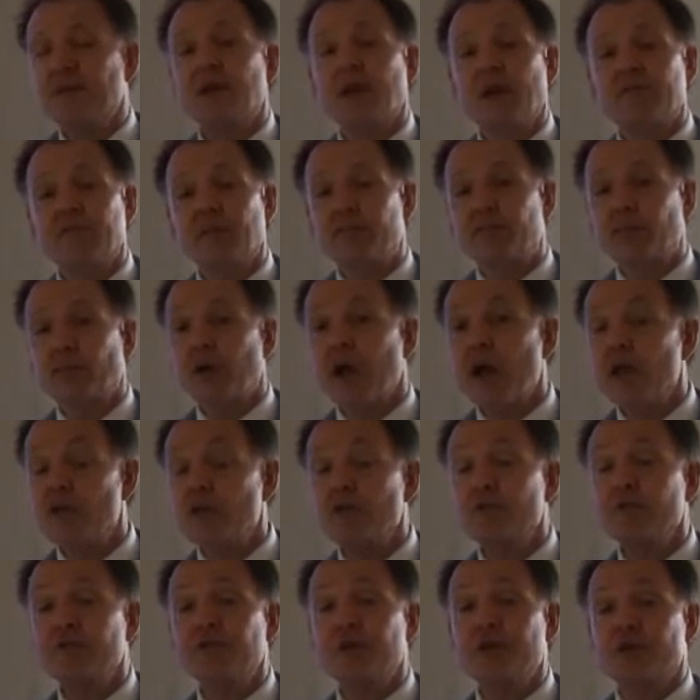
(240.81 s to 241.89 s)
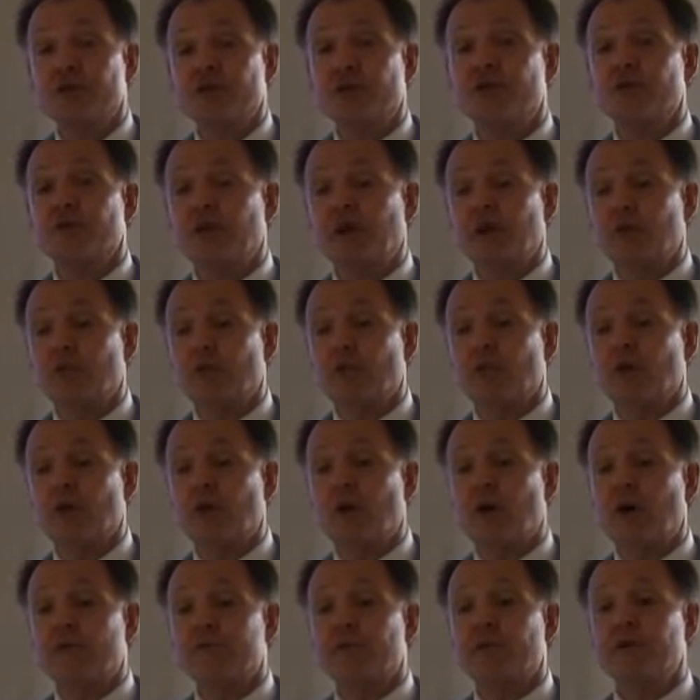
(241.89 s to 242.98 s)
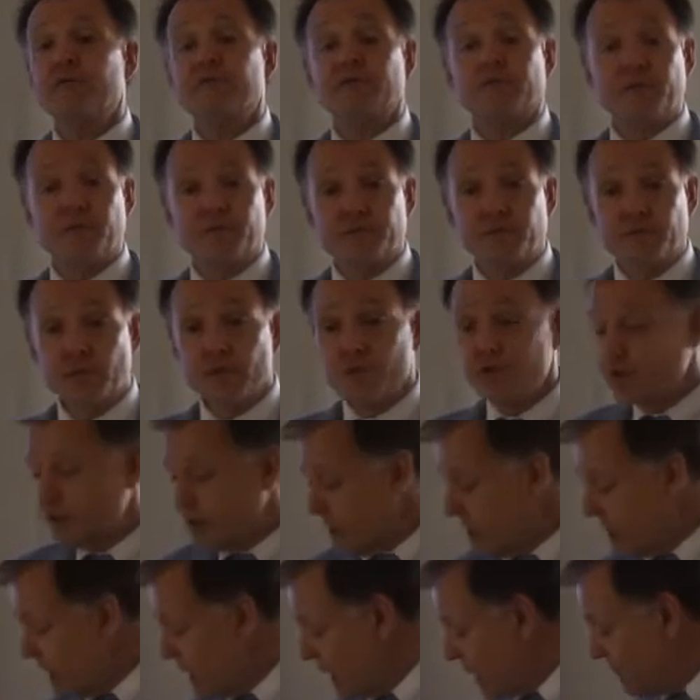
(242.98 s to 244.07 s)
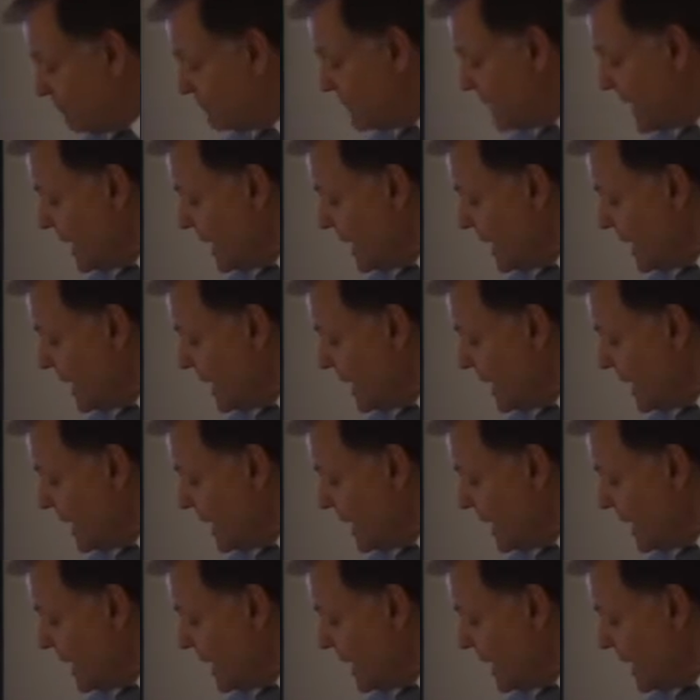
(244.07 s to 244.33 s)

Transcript: have a brand new feature that we're offering for the first time,